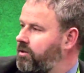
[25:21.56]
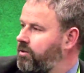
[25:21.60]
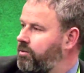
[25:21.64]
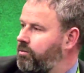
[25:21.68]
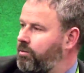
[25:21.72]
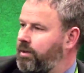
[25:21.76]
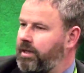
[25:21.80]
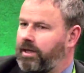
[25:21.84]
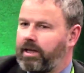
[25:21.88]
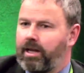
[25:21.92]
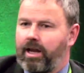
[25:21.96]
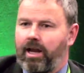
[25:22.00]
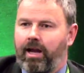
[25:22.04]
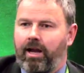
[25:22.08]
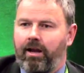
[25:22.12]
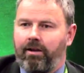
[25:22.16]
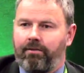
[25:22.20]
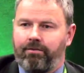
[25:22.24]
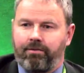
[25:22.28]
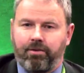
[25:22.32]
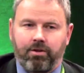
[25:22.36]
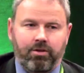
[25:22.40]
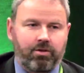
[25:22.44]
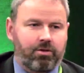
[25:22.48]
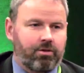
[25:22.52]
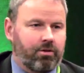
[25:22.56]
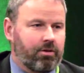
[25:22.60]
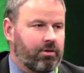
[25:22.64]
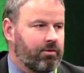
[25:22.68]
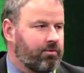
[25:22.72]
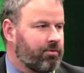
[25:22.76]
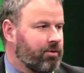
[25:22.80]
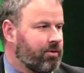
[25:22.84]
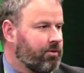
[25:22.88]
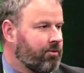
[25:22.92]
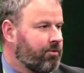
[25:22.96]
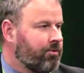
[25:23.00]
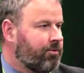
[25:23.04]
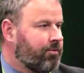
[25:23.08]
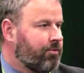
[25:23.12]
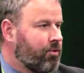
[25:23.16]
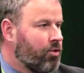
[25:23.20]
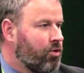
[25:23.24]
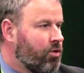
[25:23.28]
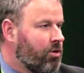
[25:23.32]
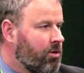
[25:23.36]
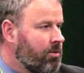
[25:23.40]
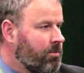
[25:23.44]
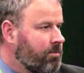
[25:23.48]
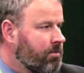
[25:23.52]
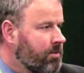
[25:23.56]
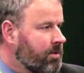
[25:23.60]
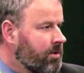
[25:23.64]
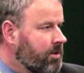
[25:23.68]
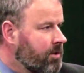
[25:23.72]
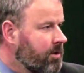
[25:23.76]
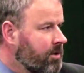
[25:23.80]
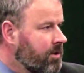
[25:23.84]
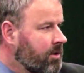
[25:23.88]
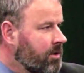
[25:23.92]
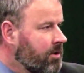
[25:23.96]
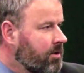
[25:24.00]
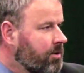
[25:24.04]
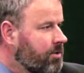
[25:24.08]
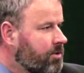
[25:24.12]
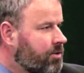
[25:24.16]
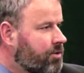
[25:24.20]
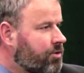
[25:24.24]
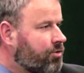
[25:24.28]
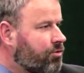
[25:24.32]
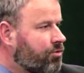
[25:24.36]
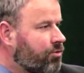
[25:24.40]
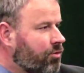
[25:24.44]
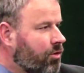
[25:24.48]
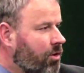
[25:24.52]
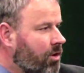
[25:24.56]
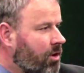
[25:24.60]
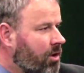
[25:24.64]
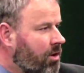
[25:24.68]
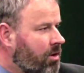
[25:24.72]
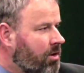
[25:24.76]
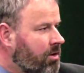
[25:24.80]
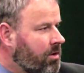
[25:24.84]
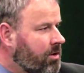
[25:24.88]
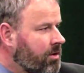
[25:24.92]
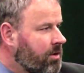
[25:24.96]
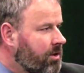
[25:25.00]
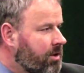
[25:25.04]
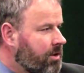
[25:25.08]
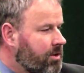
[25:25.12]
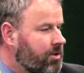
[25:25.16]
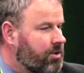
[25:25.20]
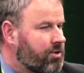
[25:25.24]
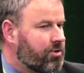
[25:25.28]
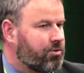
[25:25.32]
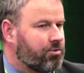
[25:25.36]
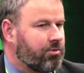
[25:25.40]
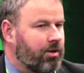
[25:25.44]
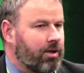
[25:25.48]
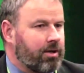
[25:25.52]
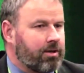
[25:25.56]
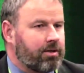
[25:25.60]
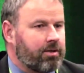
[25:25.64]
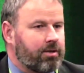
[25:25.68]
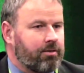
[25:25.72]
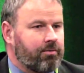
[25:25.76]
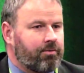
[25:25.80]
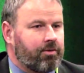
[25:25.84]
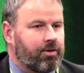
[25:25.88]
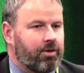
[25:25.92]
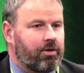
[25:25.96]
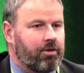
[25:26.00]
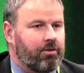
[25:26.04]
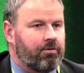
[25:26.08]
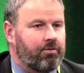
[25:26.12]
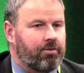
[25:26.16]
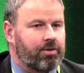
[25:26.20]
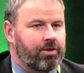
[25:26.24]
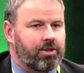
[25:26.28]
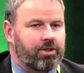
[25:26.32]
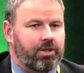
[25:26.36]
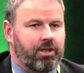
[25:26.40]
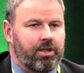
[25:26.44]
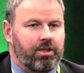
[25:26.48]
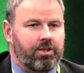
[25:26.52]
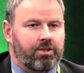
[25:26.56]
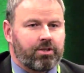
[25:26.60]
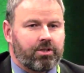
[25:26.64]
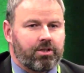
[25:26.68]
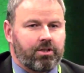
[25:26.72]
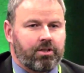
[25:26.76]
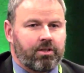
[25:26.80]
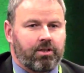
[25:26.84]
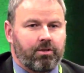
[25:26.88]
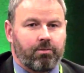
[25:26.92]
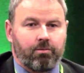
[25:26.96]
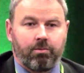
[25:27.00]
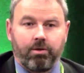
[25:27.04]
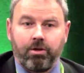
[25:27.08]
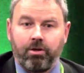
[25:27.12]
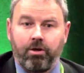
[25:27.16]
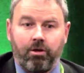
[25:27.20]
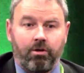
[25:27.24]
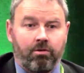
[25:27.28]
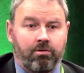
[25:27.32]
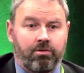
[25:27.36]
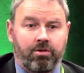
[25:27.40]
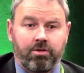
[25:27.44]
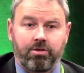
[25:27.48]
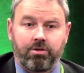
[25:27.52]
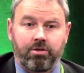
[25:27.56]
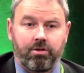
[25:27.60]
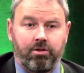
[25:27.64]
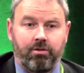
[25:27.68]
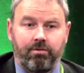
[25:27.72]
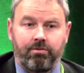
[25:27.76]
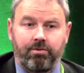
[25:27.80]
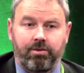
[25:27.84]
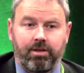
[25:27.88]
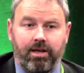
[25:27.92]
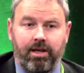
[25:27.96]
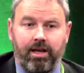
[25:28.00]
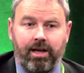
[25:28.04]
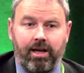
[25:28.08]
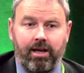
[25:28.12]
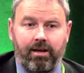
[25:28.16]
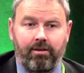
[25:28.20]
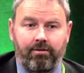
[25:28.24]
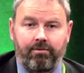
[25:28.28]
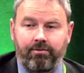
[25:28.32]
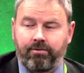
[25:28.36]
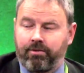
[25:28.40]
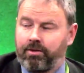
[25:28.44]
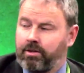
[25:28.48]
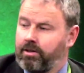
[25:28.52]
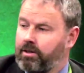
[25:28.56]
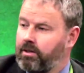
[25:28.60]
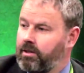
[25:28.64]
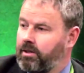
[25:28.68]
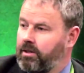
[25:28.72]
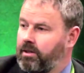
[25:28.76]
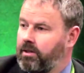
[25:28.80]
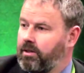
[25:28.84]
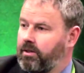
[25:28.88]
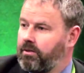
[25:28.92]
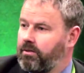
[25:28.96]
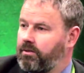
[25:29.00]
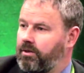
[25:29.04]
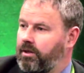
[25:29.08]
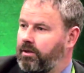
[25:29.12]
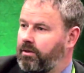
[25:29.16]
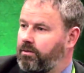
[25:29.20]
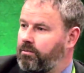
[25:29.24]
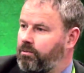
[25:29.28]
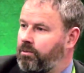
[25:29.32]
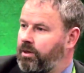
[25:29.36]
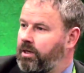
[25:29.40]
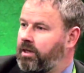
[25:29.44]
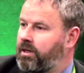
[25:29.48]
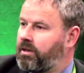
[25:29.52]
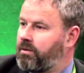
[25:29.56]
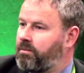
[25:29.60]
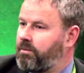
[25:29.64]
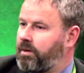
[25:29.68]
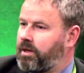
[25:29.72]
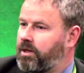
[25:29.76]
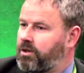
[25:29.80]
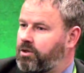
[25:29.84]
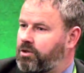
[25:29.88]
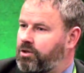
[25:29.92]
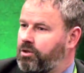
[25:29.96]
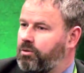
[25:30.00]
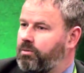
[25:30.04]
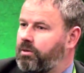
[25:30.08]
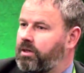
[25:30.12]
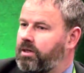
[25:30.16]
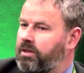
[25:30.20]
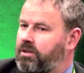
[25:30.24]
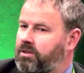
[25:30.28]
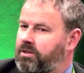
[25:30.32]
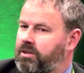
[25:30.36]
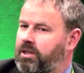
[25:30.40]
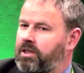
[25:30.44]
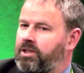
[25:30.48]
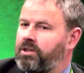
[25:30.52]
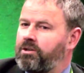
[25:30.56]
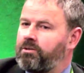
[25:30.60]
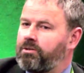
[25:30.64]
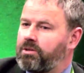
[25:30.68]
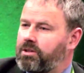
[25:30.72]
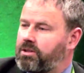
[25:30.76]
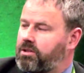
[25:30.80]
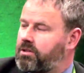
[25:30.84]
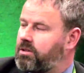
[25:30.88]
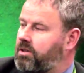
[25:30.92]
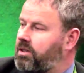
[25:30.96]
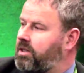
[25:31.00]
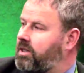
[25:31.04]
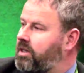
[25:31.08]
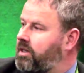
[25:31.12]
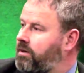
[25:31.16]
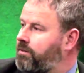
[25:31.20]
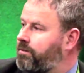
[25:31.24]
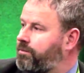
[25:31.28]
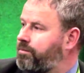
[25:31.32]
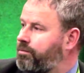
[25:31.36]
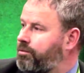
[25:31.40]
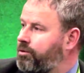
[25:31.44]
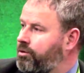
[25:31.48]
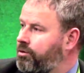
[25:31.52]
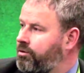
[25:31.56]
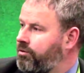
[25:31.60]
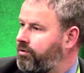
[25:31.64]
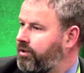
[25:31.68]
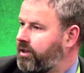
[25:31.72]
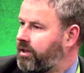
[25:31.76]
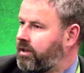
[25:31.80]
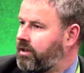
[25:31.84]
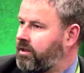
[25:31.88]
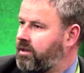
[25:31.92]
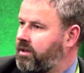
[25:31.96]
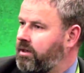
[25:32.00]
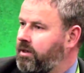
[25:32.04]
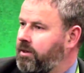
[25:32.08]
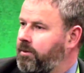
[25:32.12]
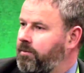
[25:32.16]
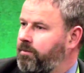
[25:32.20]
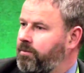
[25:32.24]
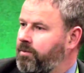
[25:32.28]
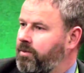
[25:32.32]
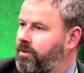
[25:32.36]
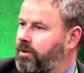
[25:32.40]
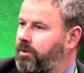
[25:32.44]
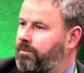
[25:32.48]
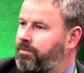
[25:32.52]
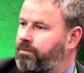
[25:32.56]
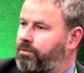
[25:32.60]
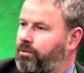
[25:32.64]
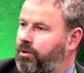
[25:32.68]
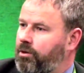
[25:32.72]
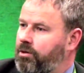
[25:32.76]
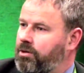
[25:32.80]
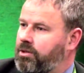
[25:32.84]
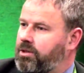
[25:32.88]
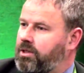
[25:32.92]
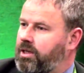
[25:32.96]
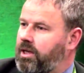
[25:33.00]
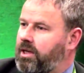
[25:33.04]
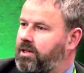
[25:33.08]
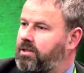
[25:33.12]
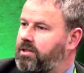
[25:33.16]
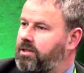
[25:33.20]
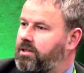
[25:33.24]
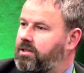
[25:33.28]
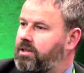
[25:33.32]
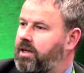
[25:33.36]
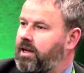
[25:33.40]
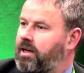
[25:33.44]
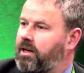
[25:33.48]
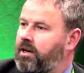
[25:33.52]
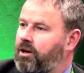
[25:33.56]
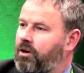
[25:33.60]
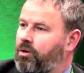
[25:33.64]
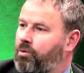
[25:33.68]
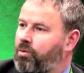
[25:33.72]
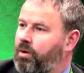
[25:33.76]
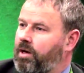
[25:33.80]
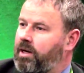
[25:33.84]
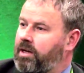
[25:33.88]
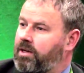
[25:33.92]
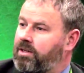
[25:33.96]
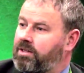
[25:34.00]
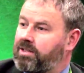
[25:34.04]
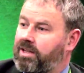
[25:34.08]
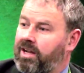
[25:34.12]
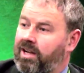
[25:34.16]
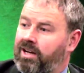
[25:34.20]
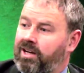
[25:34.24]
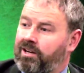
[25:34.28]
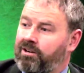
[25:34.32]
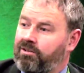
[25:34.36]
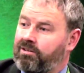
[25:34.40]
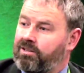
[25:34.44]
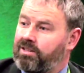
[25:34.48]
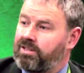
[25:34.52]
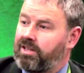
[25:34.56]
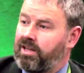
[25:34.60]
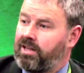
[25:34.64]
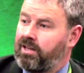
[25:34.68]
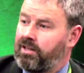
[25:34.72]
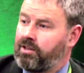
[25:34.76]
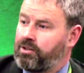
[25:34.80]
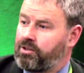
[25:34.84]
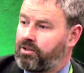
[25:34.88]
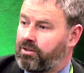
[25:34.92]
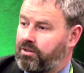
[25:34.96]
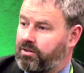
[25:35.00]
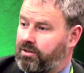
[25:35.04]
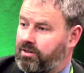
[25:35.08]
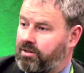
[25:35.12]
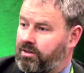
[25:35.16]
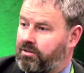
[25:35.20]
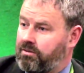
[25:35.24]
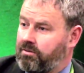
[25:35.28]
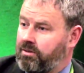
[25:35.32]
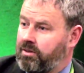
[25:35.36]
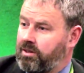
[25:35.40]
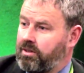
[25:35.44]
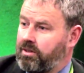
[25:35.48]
we have the sort of informed, strong, constructive conversation that we all deserve to have, that we can make sure we're continuously improving the processes and our awareness and our intelligence